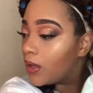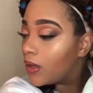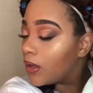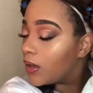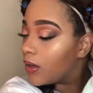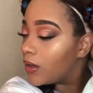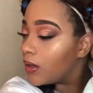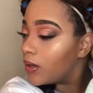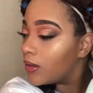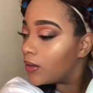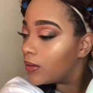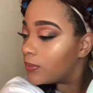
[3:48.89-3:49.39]

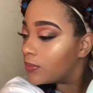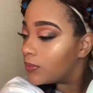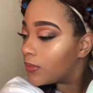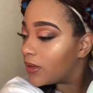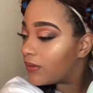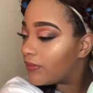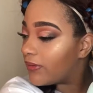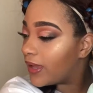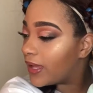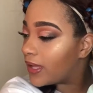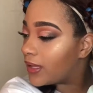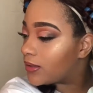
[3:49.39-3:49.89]

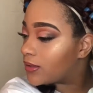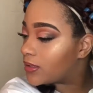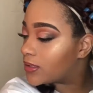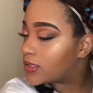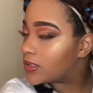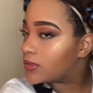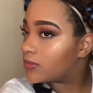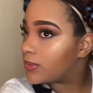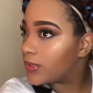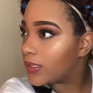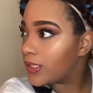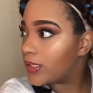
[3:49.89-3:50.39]
I've had
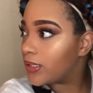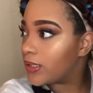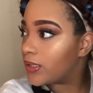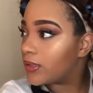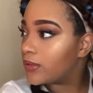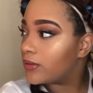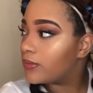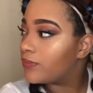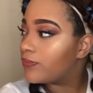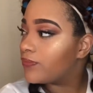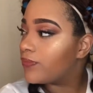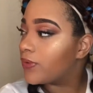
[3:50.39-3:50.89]
this
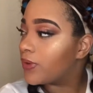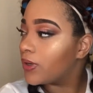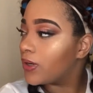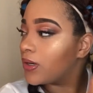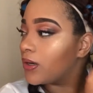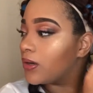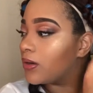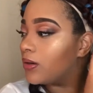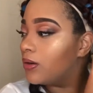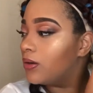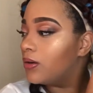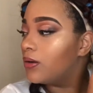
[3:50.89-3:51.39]
wig
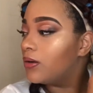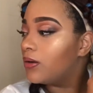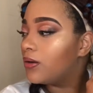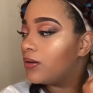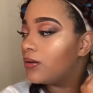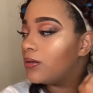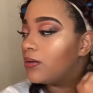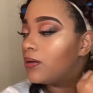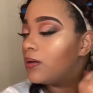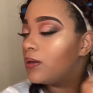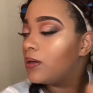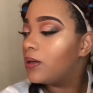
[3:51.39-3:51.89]
for
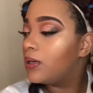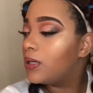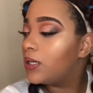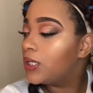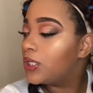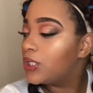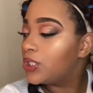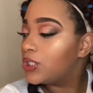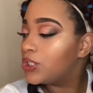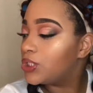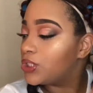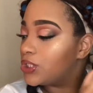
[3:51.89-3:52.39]

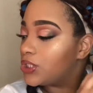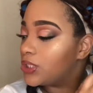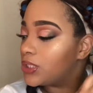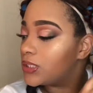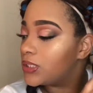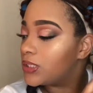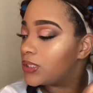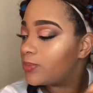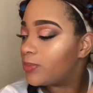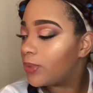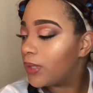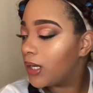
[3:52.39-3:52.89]

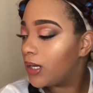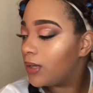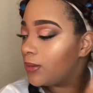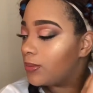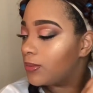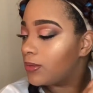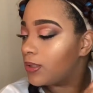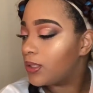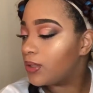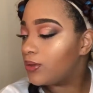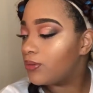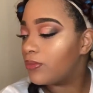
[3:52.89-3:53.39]
just
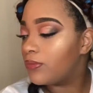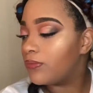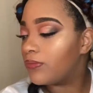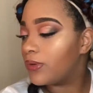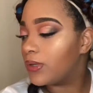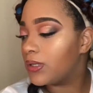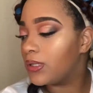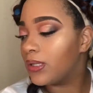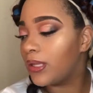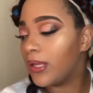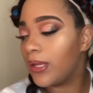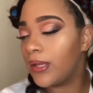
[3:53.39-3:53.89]
probably
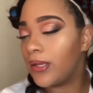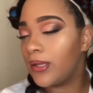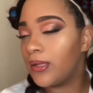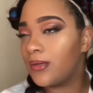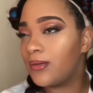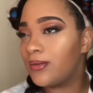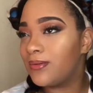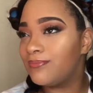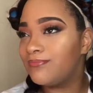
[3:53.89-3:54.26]
over like